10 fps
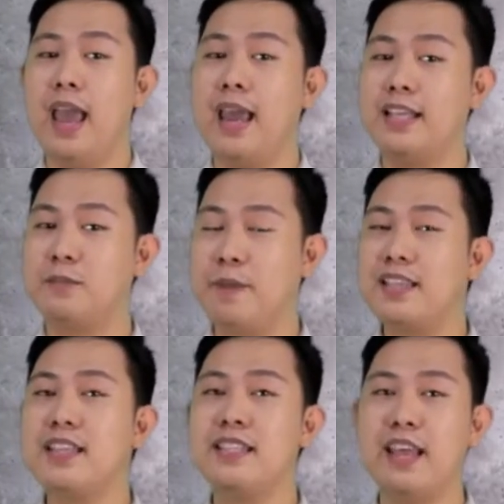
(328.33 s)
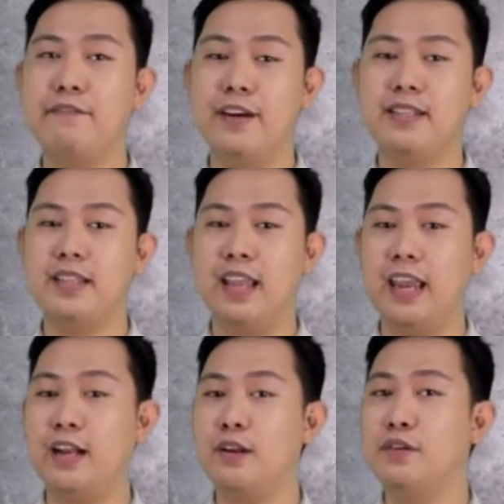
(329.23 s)
Species diversity
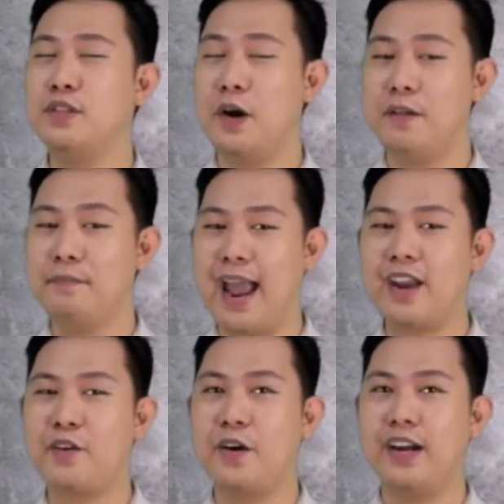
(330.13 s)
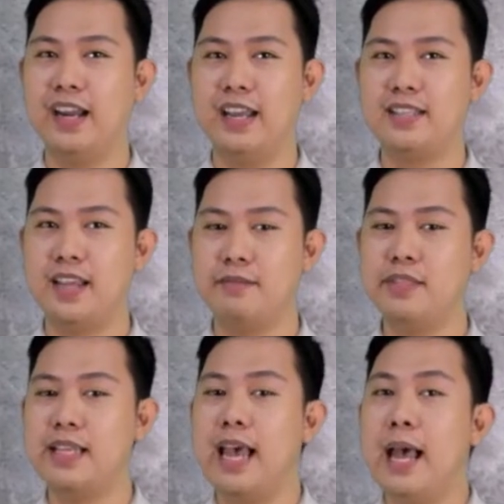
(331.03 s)
includes all microorganisms,
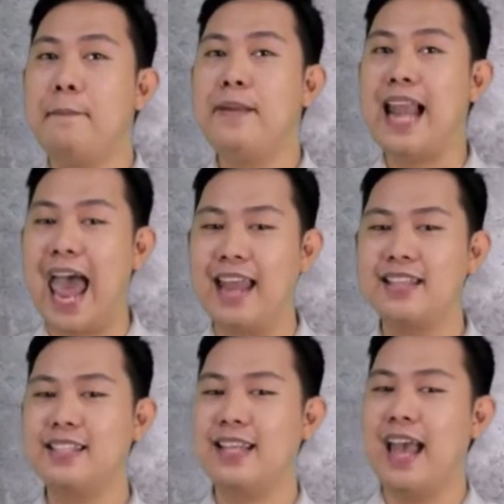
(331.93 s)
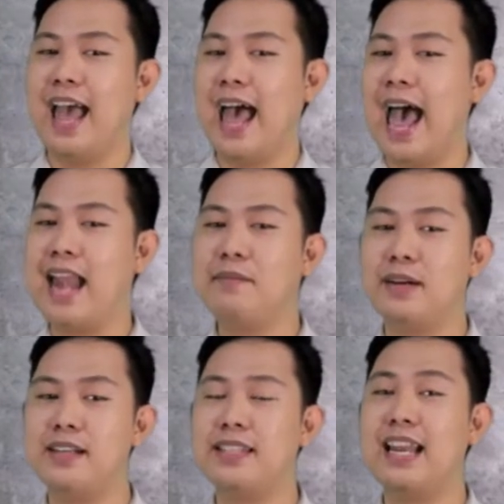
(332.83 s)
plants,
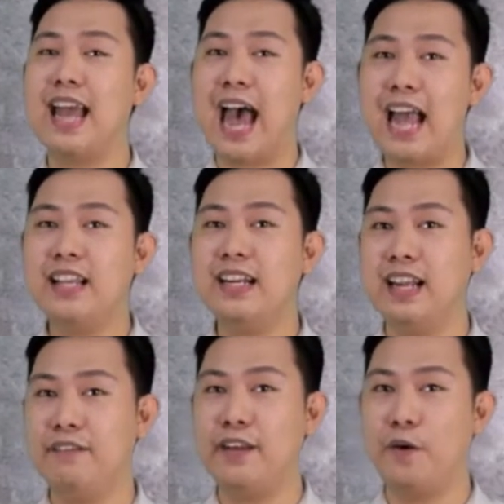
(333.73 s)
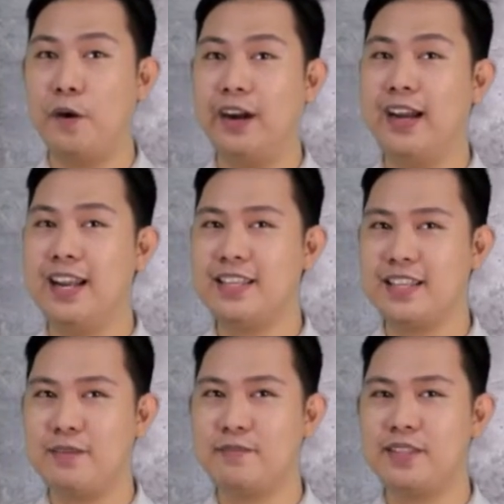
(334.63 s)
animals, and other living
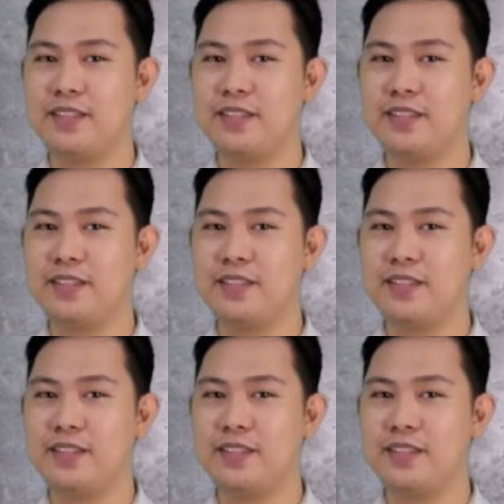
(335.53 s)
organisms.